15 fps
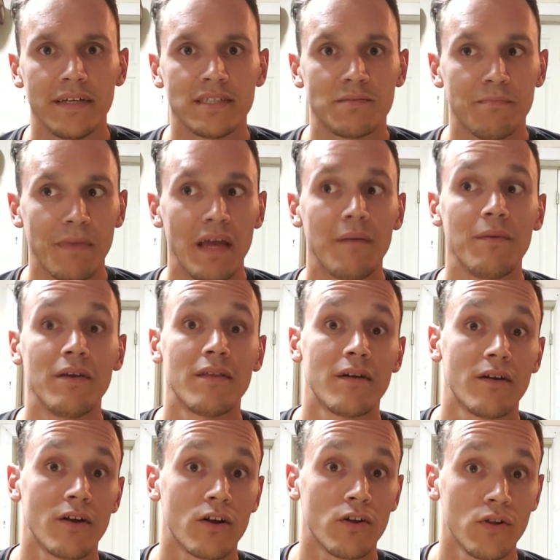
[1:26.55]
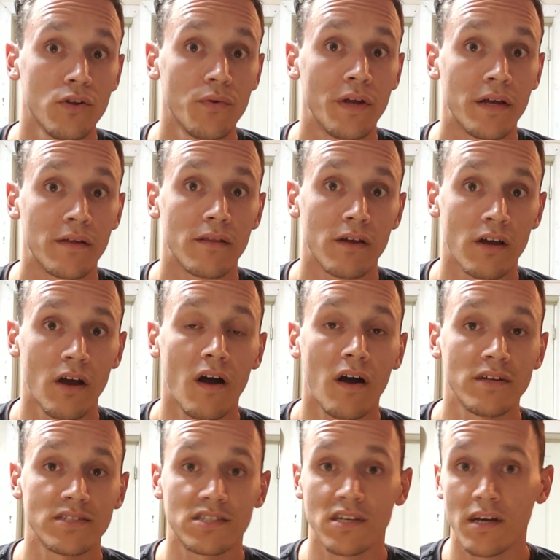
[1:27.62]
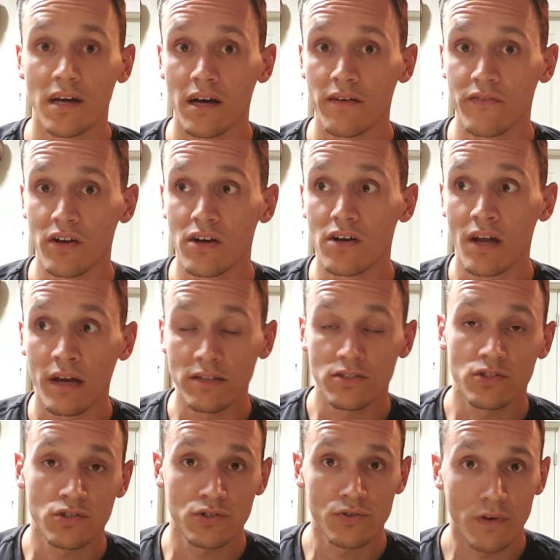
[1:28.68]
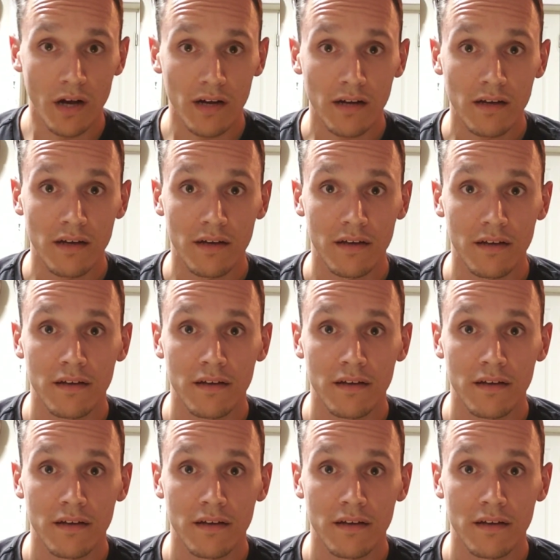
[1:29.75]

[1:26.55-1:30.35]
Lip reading: is maybe they're including the cost of a nice truck.